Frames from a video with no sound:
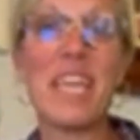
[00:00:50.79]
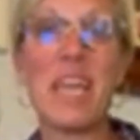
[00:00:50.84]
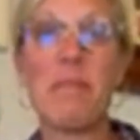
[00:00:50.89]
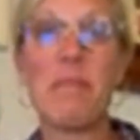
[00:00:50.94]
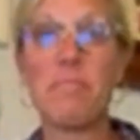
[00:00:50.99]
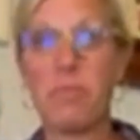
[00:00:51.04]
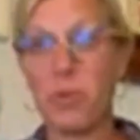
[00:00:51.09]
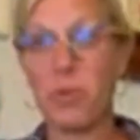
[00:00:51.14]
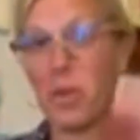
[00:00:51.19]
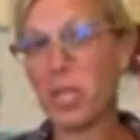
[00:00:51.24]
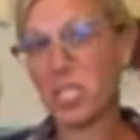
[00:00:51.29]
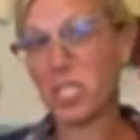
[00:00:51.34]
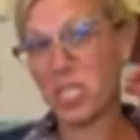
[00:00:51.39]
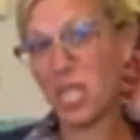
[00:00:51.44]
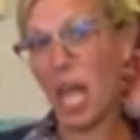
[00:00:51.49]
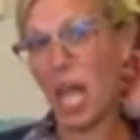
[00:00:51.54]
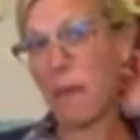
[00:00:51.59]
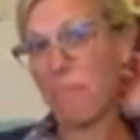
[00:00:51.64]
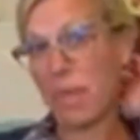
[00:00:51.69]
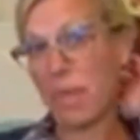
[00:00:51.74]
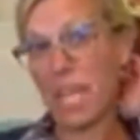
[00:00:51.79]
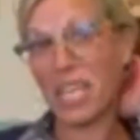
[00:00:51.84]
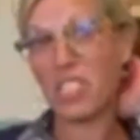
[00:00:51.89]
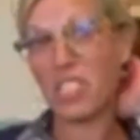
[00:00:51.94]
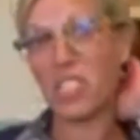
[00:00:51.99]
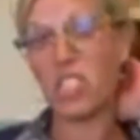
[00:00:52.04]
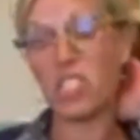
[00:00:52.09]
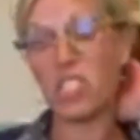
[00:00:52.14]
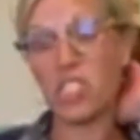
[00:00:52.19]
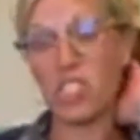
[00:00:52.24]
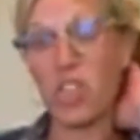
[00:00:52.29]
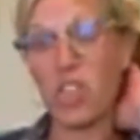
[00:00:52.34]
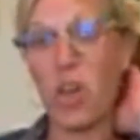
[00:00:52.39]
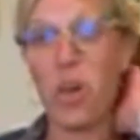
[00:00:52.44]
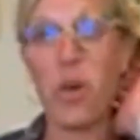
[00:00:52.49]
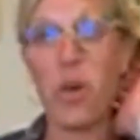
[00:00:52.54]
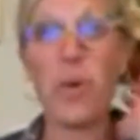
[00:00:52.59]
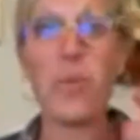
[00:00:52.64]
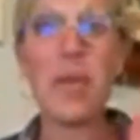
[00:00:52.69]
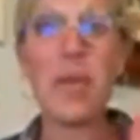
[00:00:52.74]
important topic to
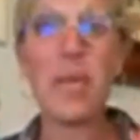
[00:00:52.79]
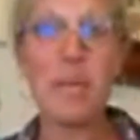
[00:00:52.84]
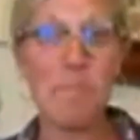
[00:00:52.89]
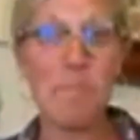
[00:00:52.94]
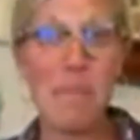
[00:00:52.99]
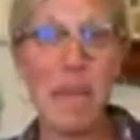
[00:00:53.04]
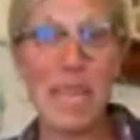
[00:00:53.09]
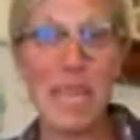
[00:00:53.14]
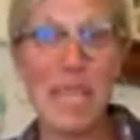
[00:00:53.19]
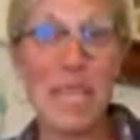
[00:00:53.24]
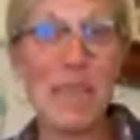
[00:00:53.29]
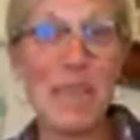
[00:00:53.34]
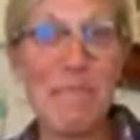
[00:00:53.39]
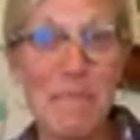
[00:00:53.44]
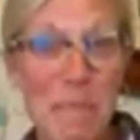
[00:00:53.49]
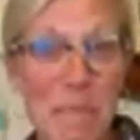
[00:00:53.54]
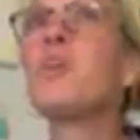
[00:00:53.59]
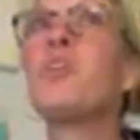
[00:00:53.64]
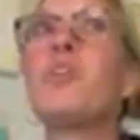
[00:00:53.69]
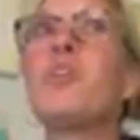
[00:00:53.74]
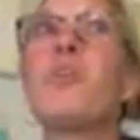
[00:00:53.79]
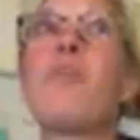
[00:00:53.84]
so many people.